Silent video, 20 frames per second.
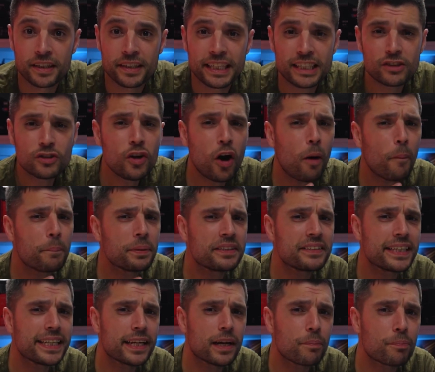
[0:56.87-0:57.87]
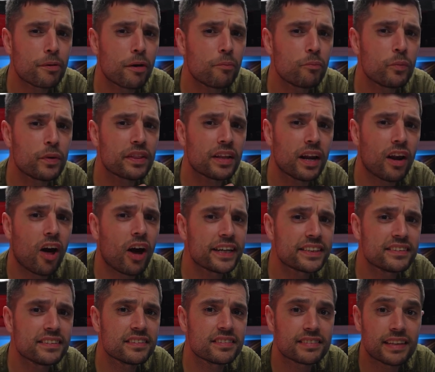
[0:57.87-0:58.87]
It's not a particular problem with the
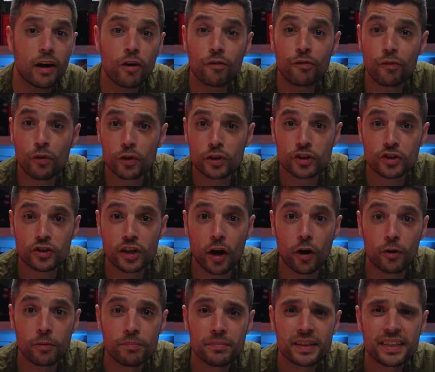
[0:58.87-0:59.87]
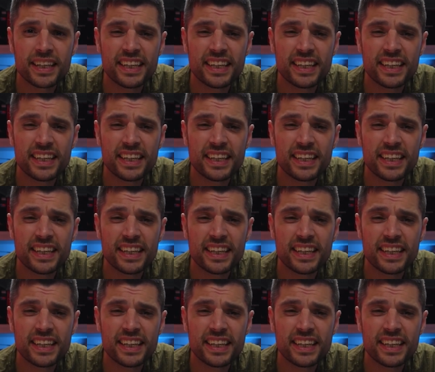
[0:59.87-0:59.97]
light itself or the dome,